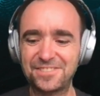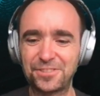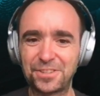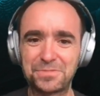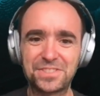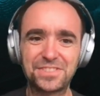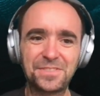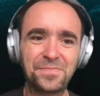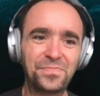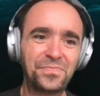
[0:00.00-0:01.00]

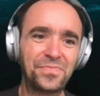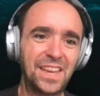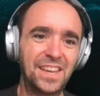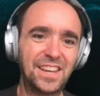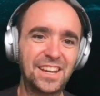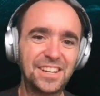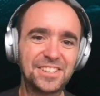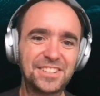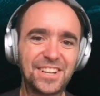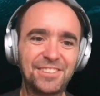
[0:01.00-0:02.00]
terms.
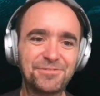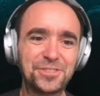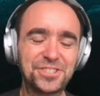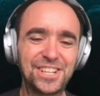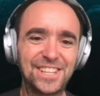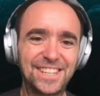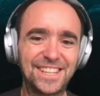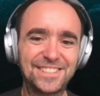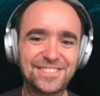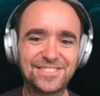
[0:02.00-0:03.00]
Unfortunately,
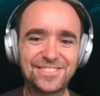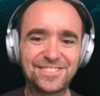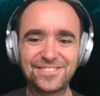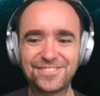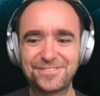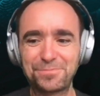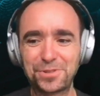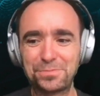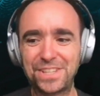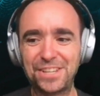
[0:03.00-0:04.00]
that's
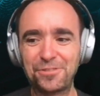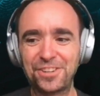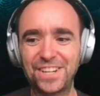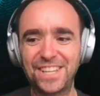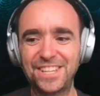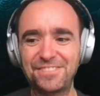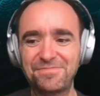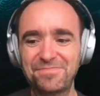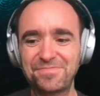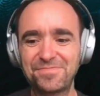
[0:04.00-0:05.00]
probably the
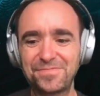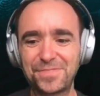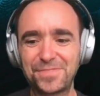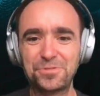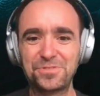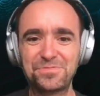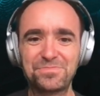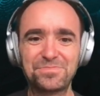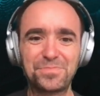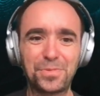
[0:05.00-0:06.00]
only good
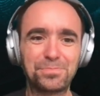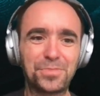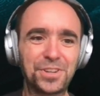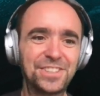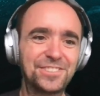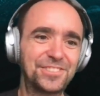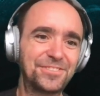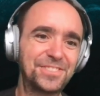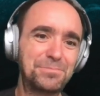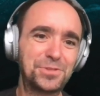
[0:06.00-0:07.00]
point
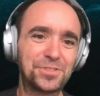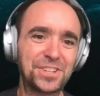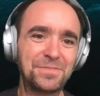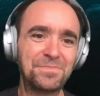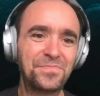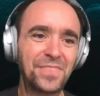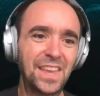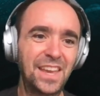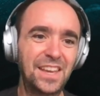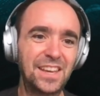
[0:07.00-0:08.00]
of the program.
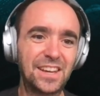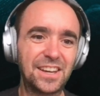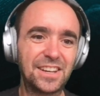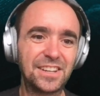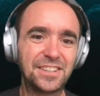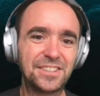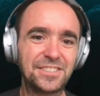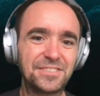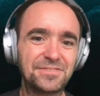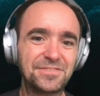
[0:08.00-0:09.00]

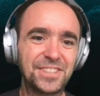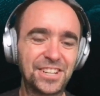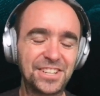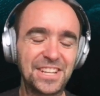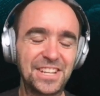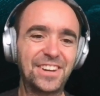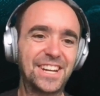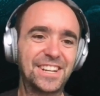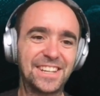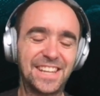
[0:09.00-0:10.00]
They are really
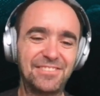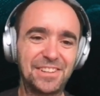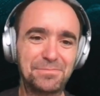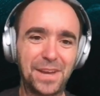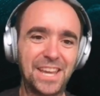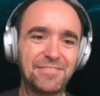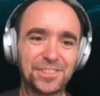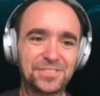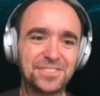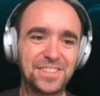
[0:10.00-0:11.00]
fair and they will pay
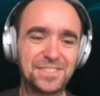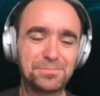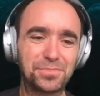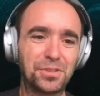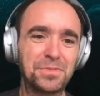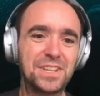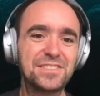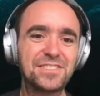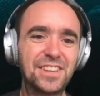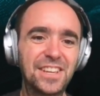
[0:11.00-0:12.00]
what is
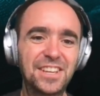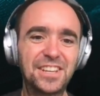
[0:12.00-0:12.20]
promised,